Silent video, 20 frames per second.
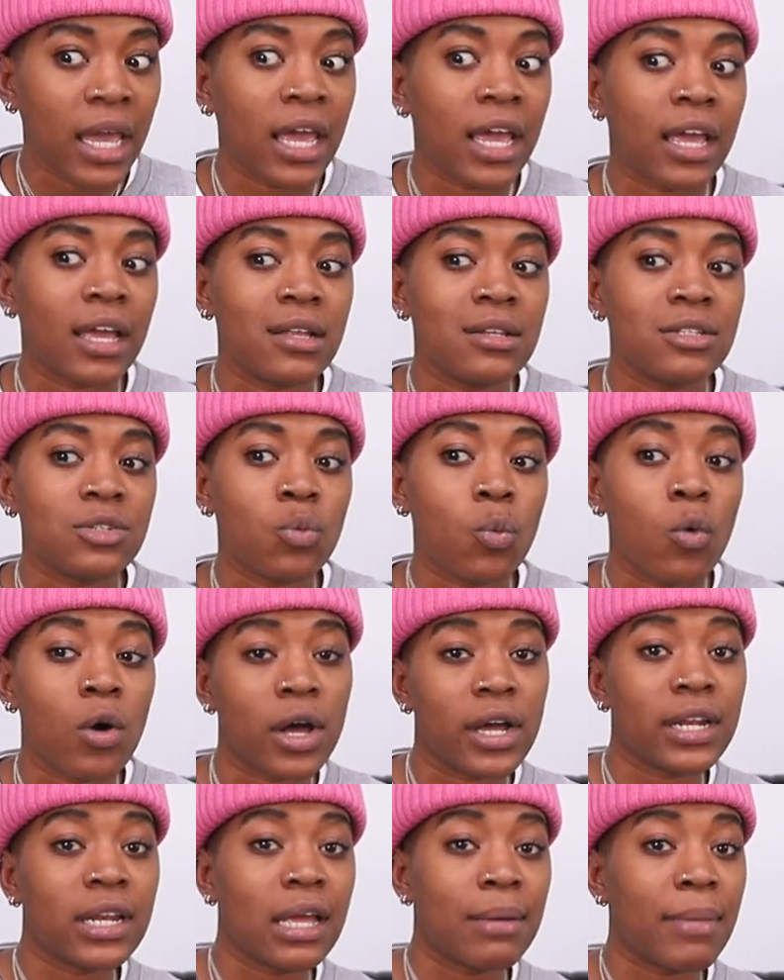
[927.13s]
And
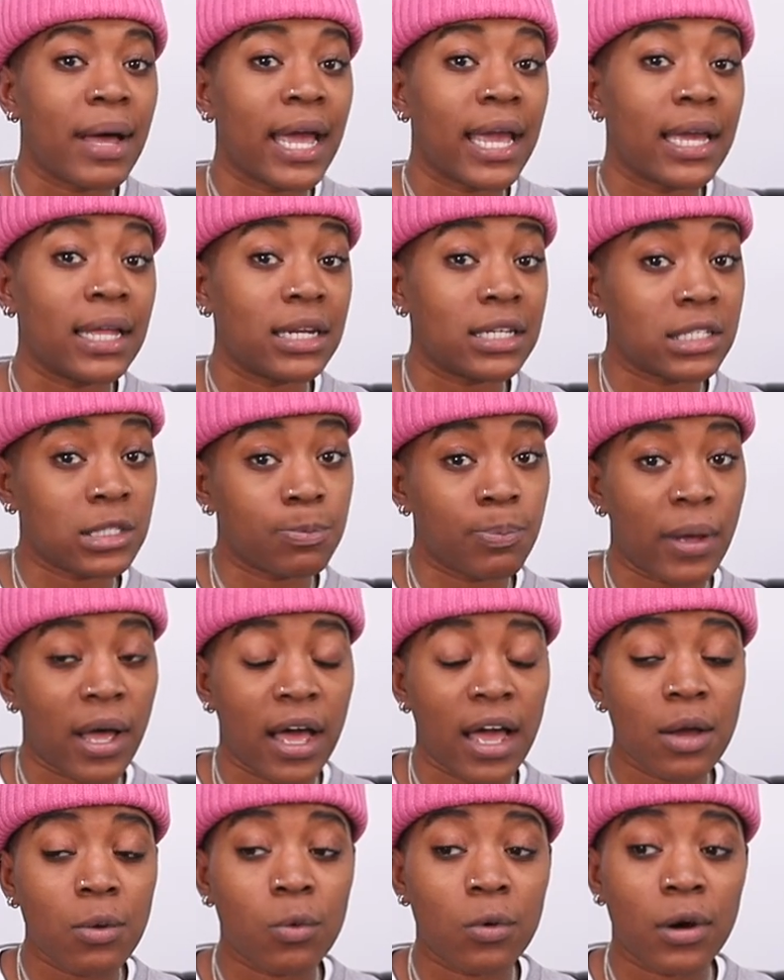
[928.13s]
one, am I in a
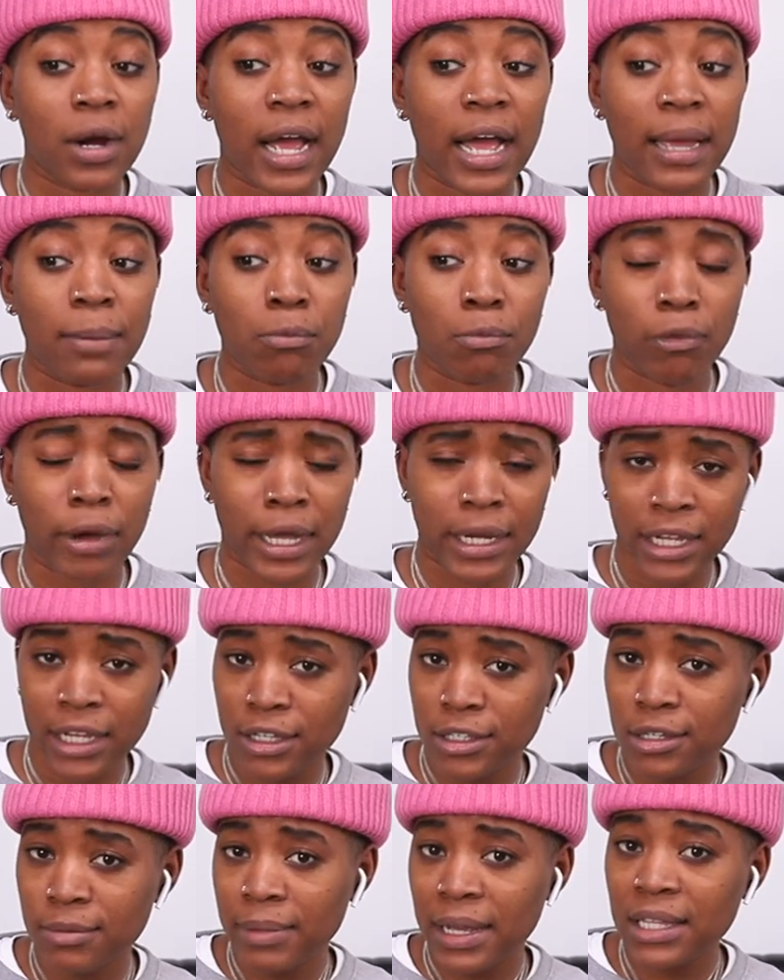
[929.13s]
spot where I'm ready
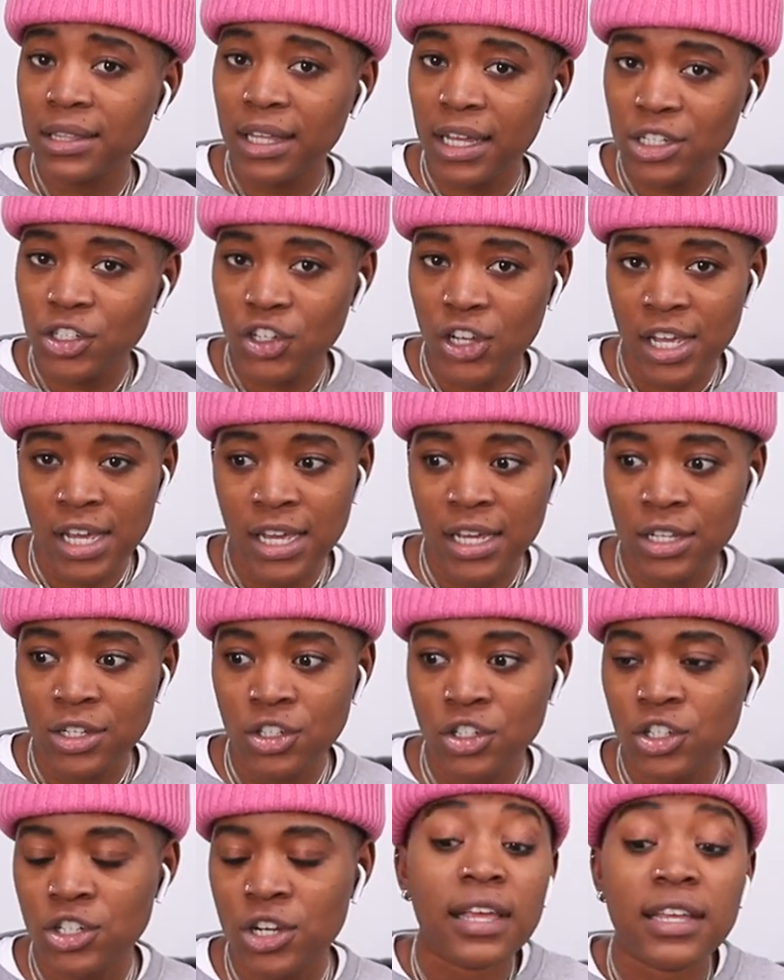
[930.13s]
to make that
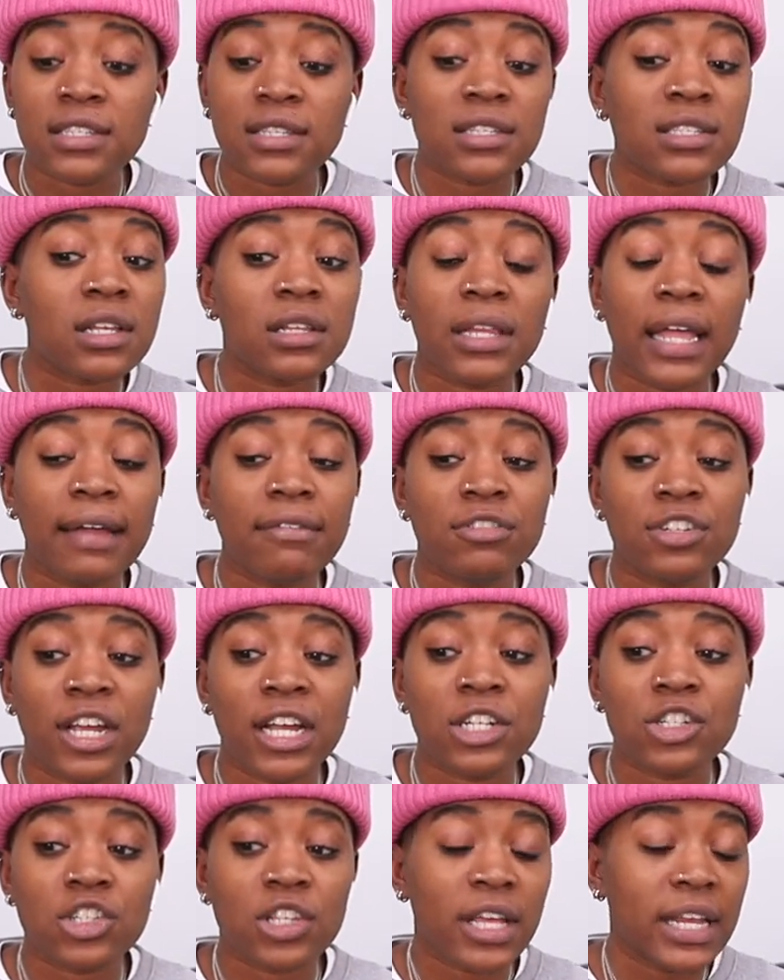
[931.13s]
change? Is this a life
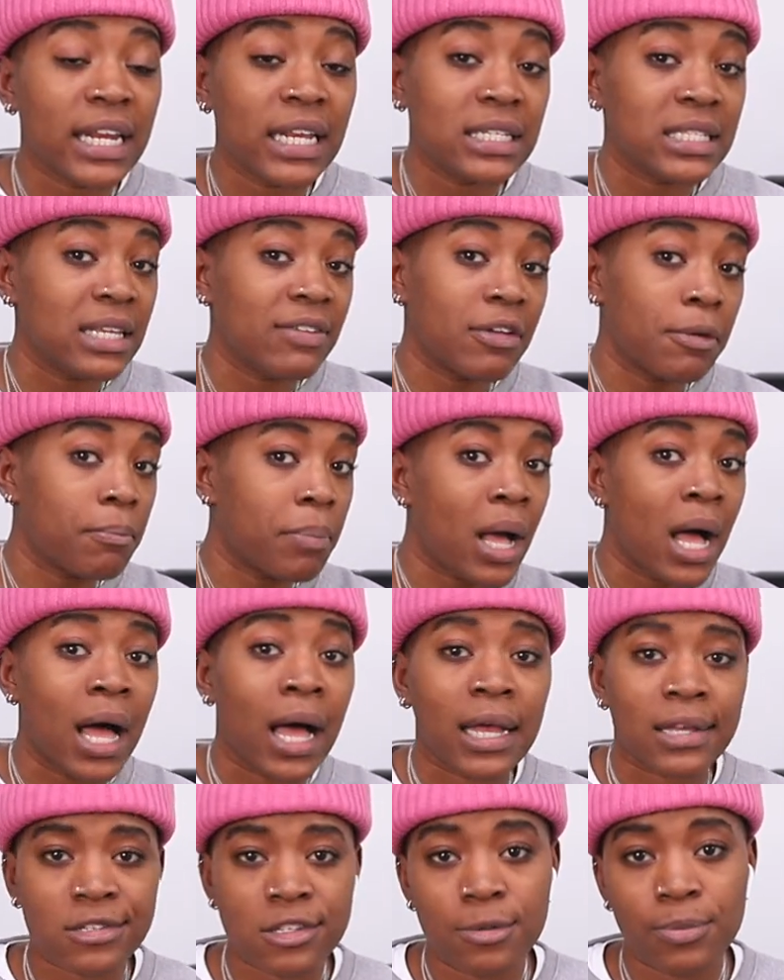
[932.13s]
change that is even
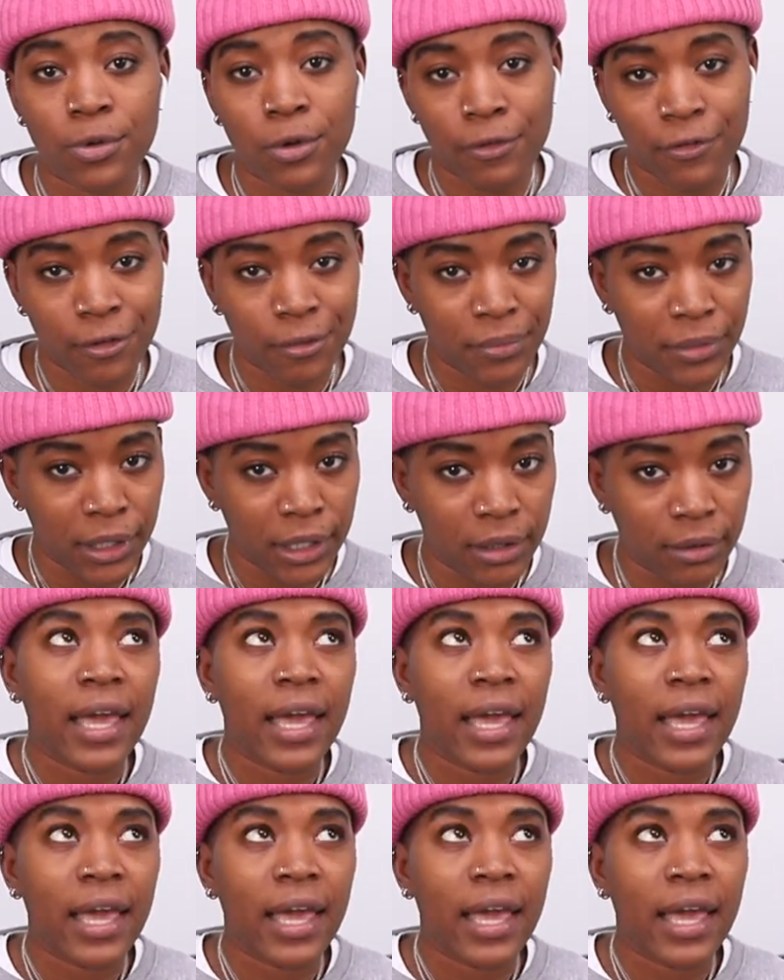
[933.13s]
possible for me?